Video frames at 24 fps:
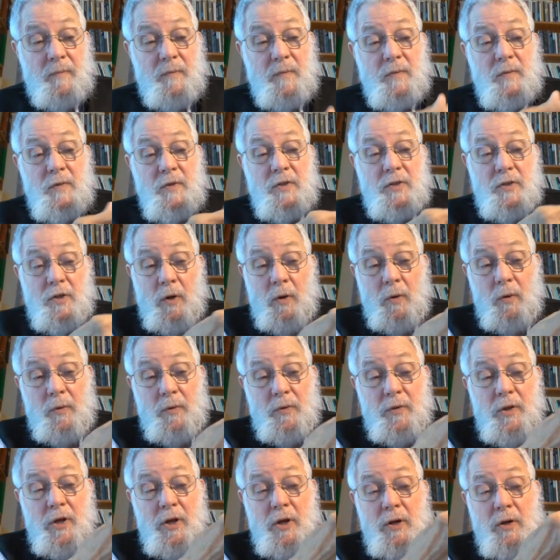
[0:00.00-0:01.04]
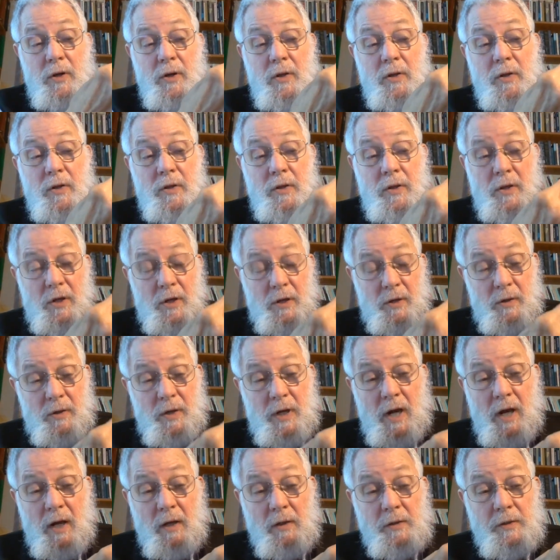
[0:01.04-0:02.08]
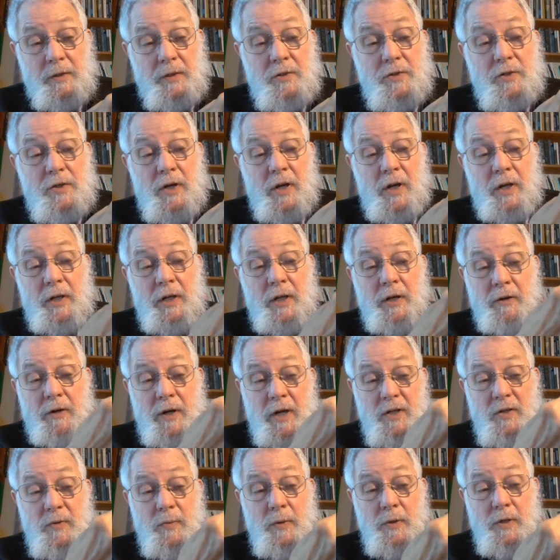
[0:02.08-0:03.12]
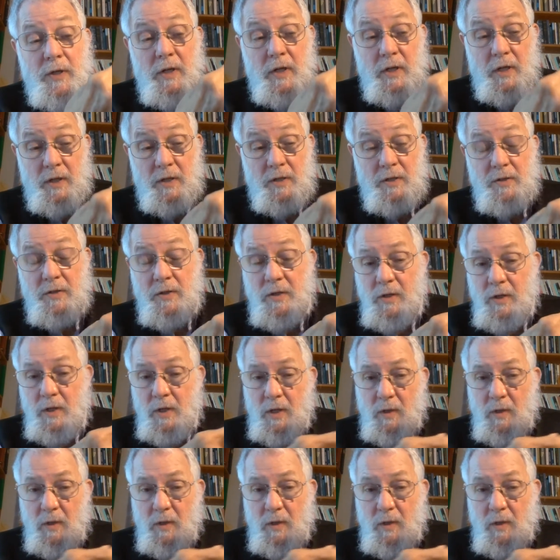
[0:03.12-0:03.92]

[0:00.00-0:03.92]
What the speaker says: So their knowledge and their expertise